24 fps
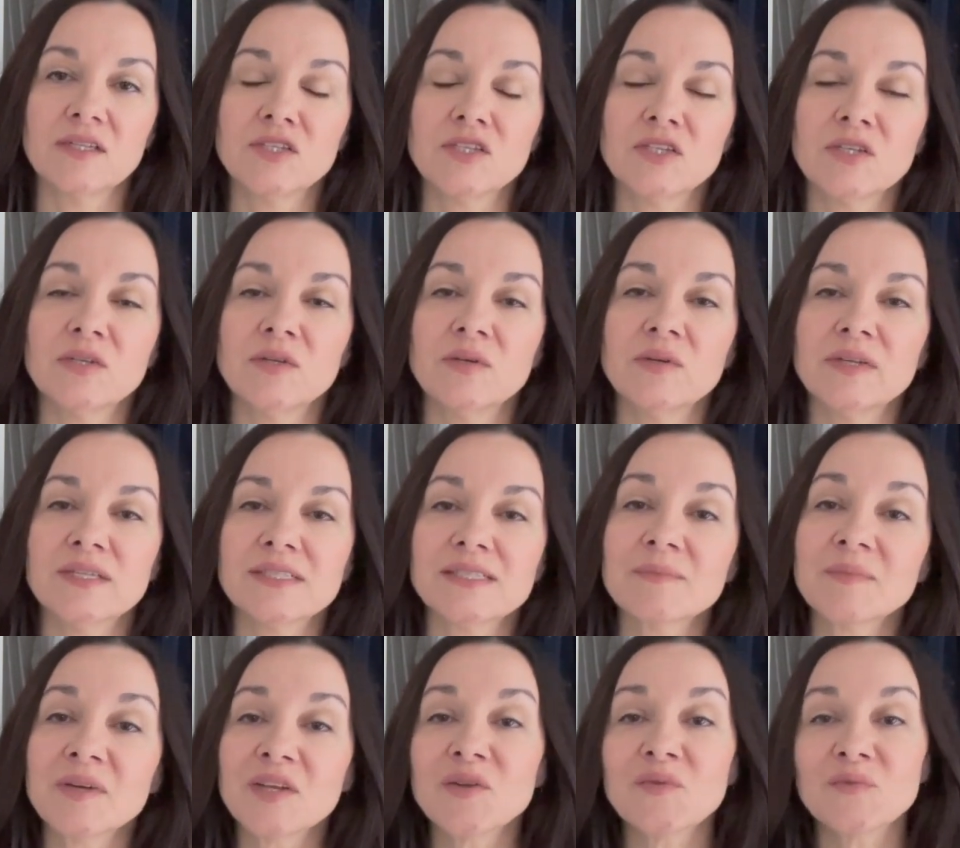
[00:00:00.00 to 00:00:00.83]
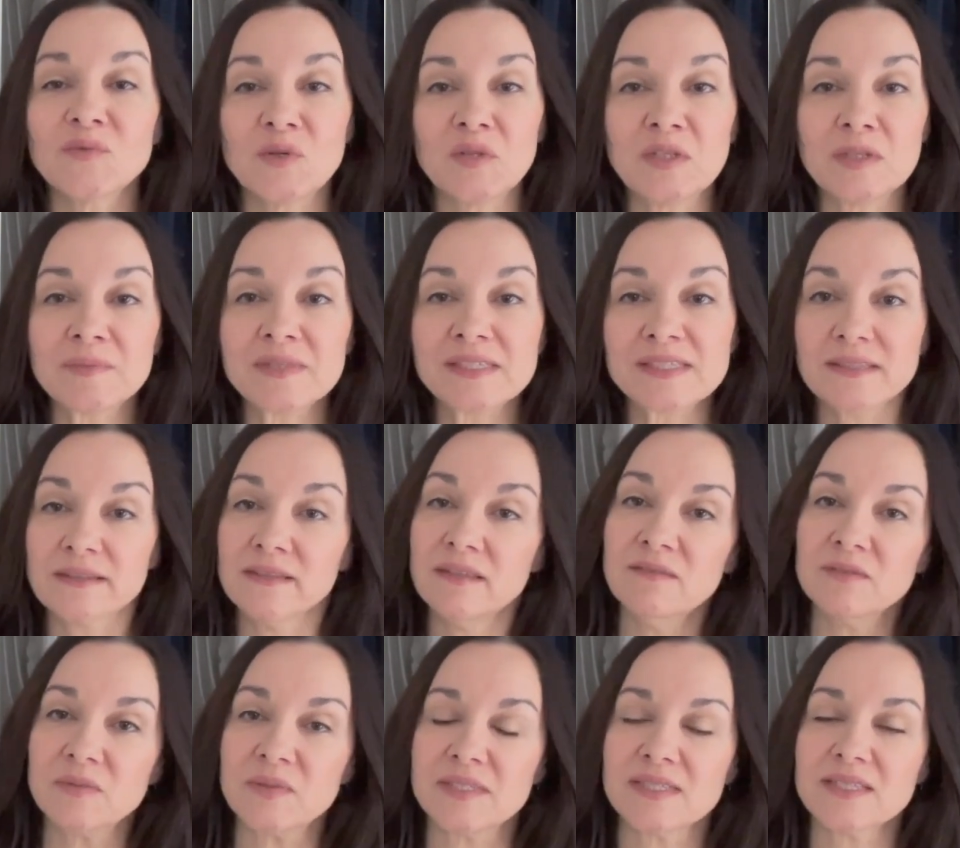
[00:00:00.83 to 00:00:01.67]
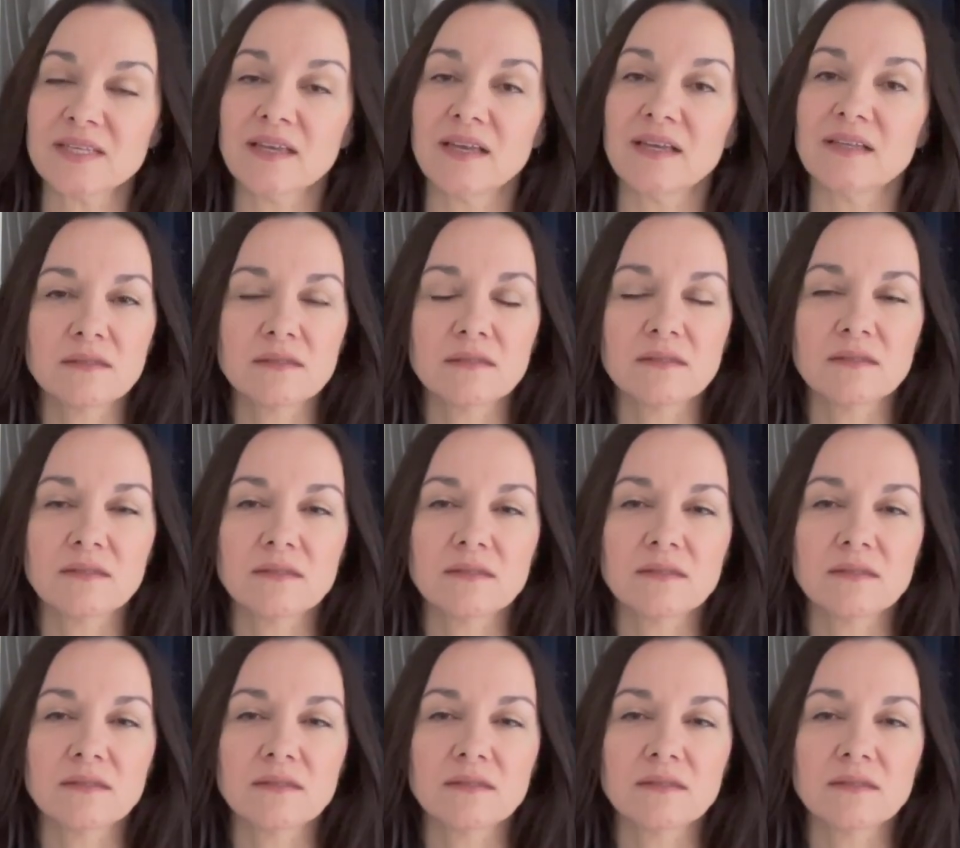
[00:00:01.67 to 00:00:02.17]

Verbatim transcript: do is I'm gonna roll up the sleeves once again.